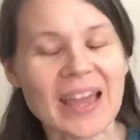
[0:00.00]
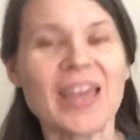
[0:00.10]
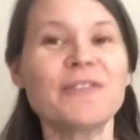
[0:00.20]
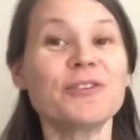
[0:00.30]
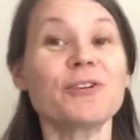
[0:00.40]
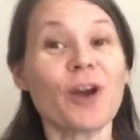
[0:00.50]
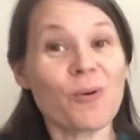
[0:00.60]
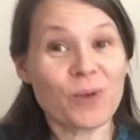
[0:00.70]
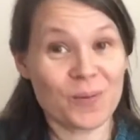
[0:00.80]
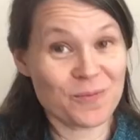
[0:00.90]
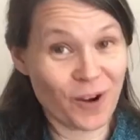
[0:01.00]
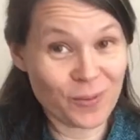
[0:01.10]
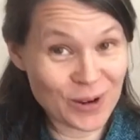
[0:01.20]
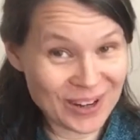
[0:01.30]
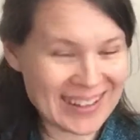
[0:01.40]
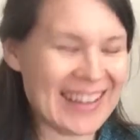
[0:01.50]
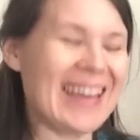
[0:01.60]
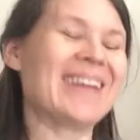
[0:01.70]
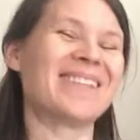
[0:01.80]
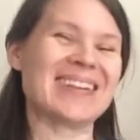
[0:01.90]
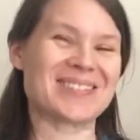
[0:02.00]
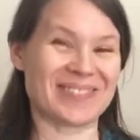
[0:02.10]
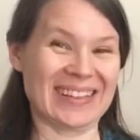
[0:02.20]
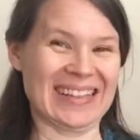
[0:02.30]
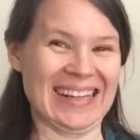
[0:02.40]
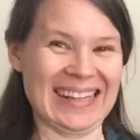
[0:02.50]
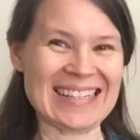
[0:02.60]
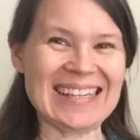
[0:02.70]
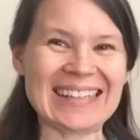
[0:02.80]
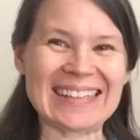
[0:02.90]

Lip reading: if you're a worm farmer, it was really neat.